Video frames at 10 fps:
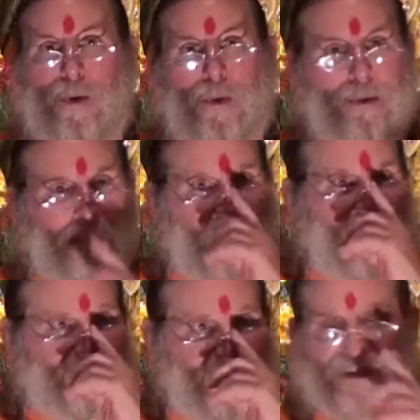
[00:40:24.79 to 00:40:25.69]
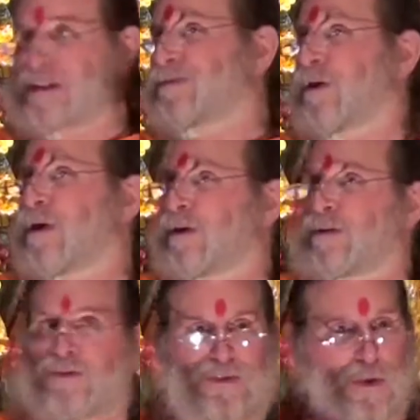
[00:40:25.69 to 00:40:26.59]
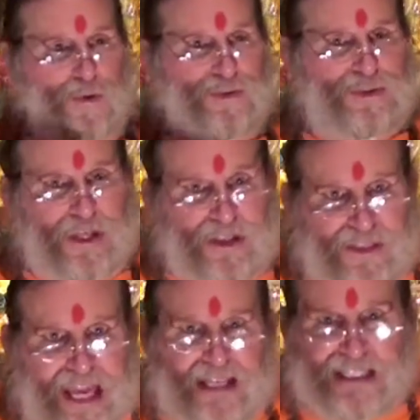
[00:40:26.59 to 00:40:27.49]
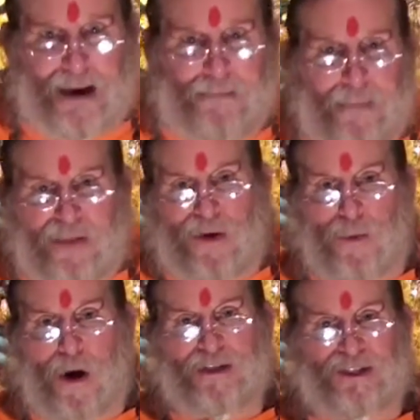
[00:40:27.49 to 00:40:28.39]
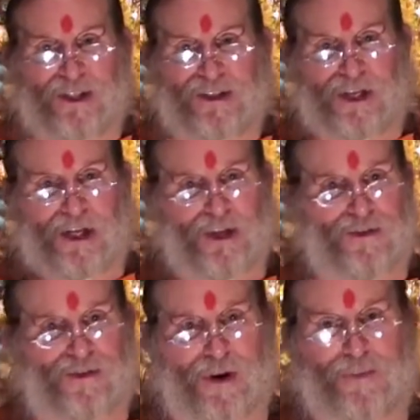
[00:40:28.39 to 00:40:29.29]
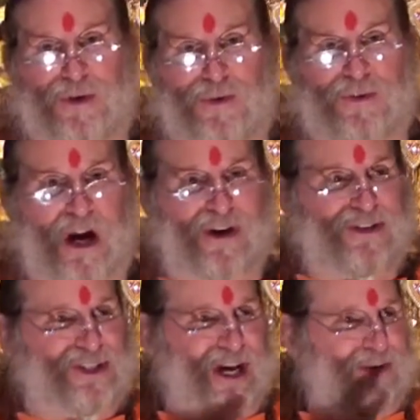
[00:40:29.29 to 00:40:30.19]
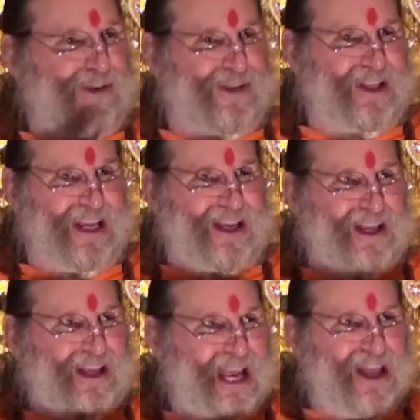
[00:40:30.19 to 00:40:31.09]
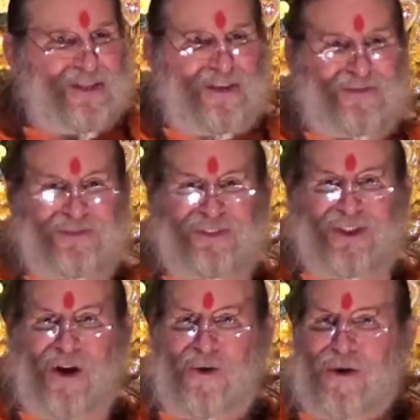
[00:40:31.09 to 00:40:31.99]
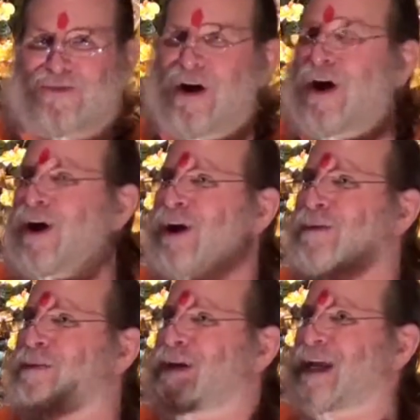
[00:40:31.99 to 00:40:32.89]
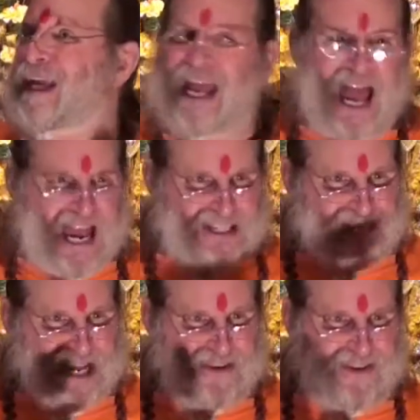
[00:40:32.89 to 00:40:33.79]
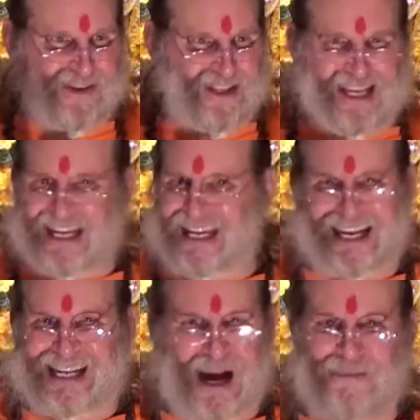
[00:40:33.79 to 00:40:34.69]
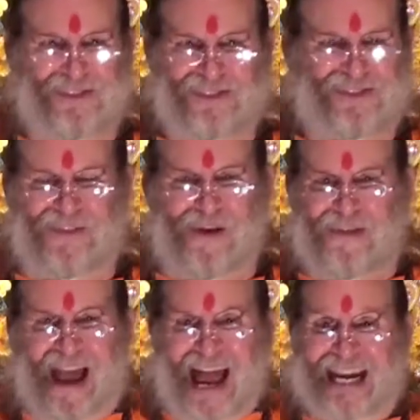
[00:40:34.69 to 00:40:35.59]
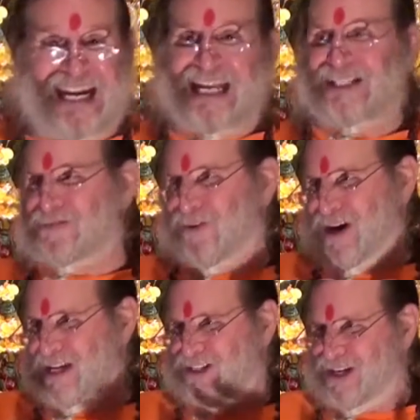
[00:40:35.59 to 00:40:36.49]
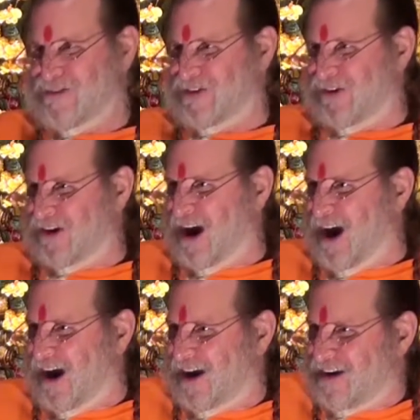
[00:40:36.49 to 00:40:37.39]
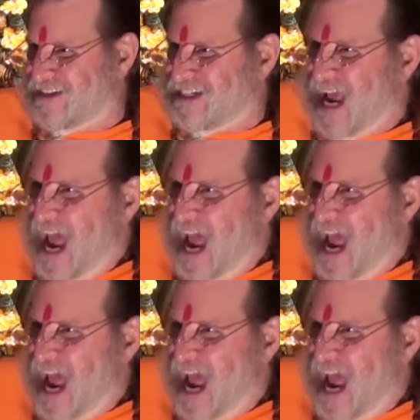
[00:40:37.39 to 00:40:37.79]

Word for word: Well, first of all, those things that Mother wants us to contribute are generally in the flow of harmony. And generally, it comes from an inspiration of your heart.